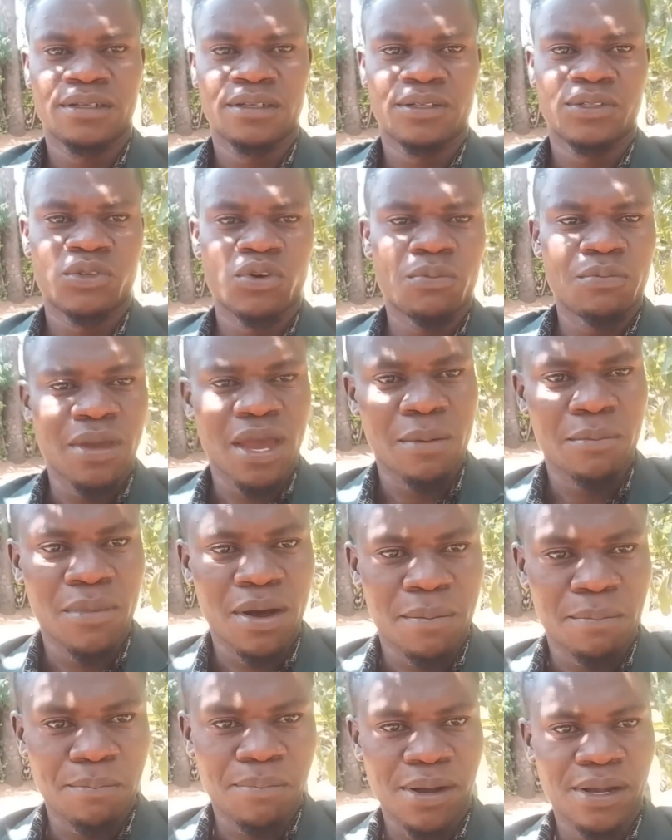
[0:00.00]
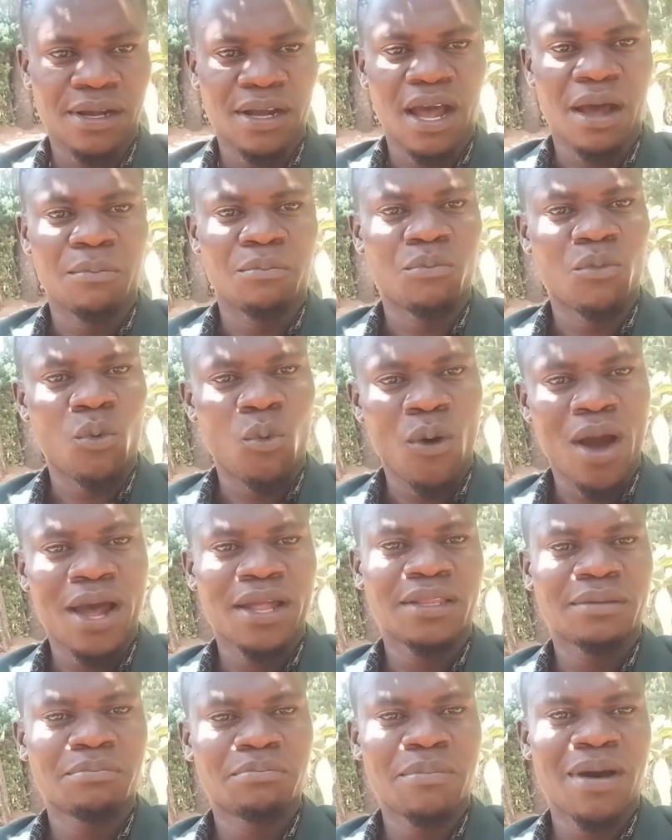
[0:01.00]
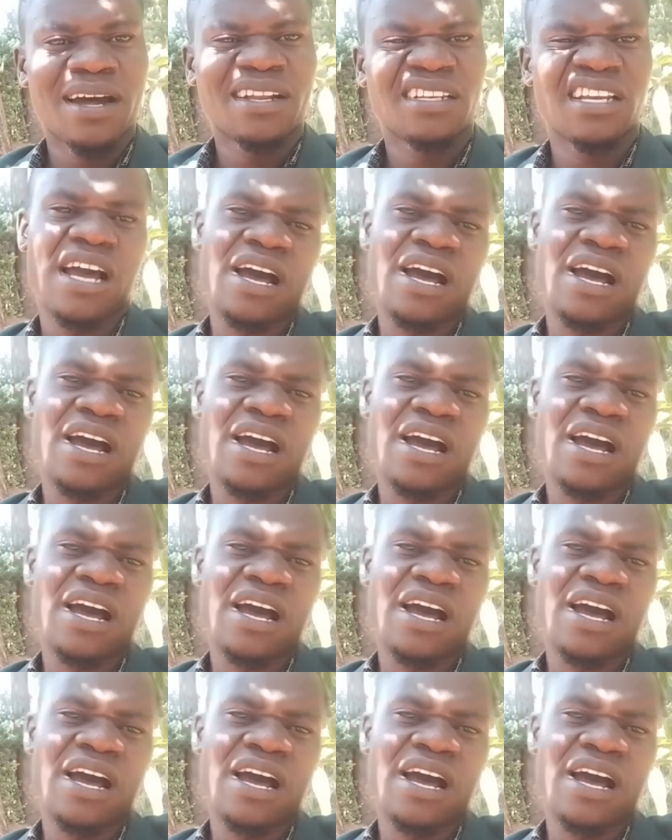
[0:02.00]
So me, I'm one man